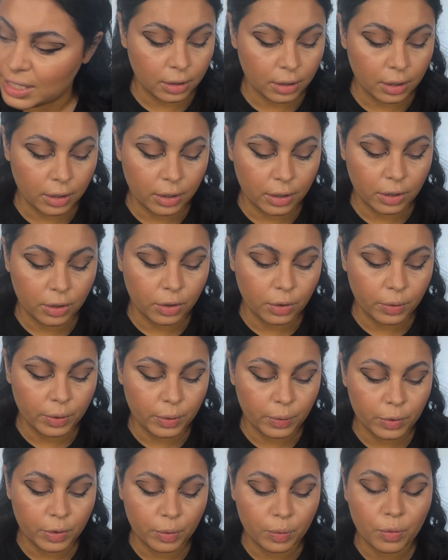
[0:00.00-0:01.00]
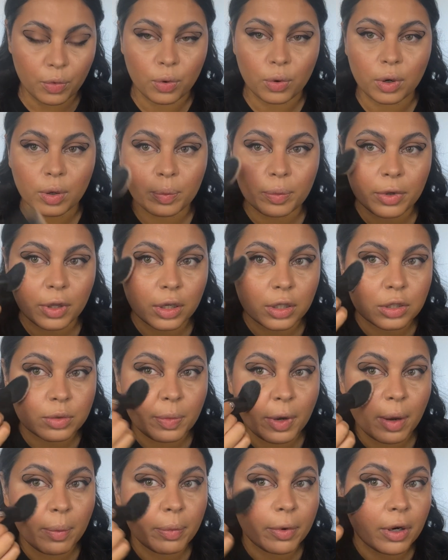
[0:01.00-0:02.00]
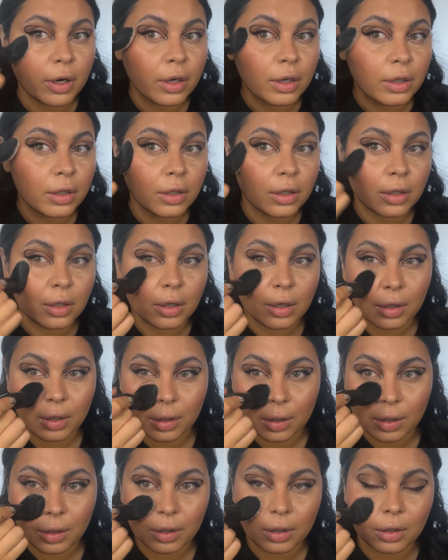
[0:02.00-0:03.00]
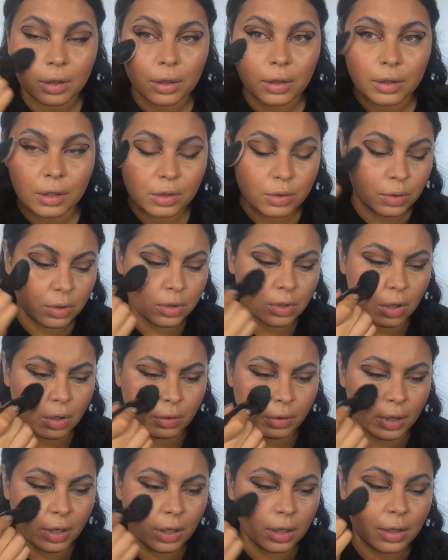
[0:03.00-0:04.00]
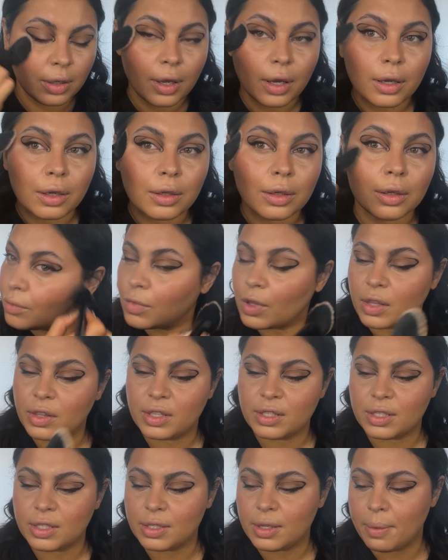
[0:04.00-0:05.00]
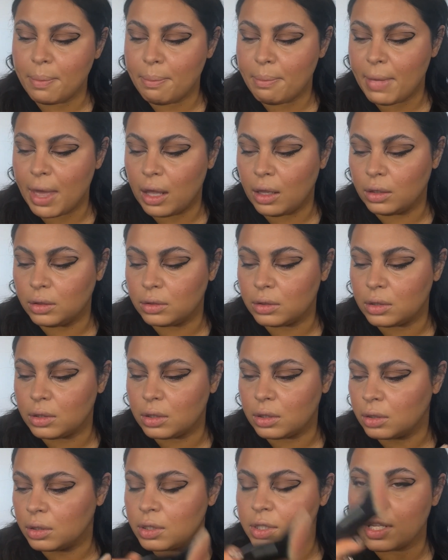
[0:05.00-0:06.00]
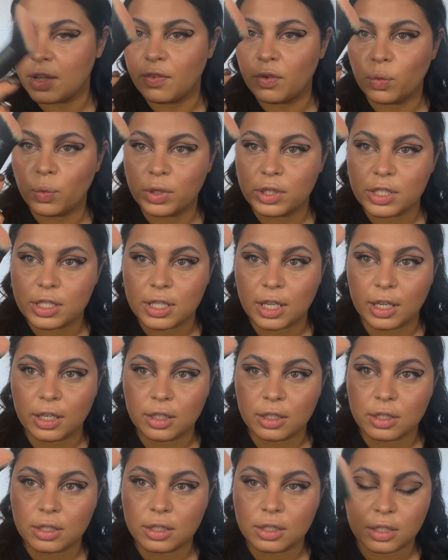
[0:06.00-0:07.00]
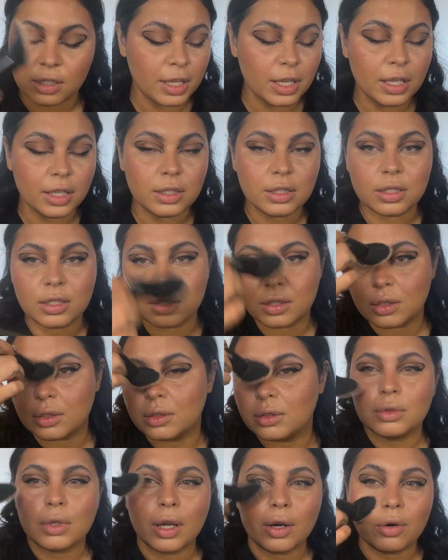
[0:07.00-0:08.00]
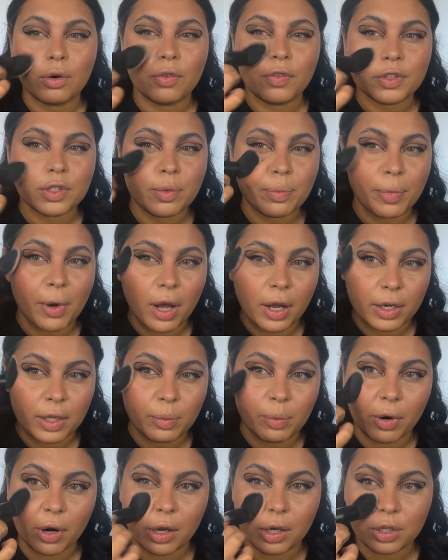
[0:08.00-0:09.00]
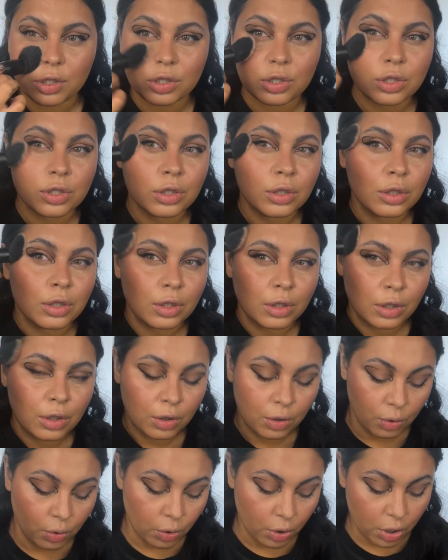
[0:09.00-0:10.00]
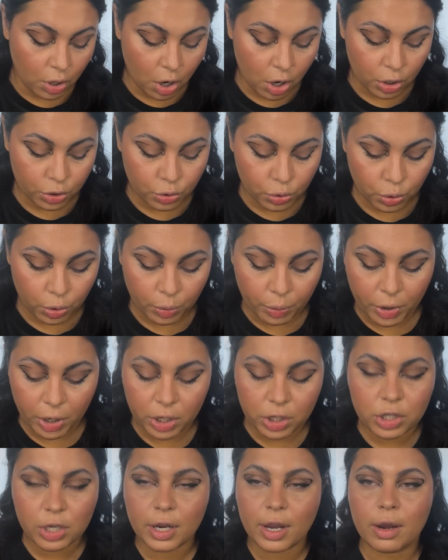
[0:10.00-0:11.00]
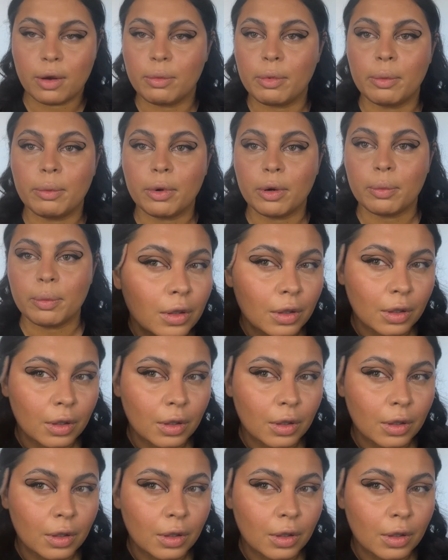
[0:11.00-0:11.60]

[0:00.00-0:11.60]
I'm gonna go in with more Plush Pepper. That's what it's called, right? Yeah. This is a Melt 716. I think it's, I don't know if it's a body brush or a contour brush. I can't remember.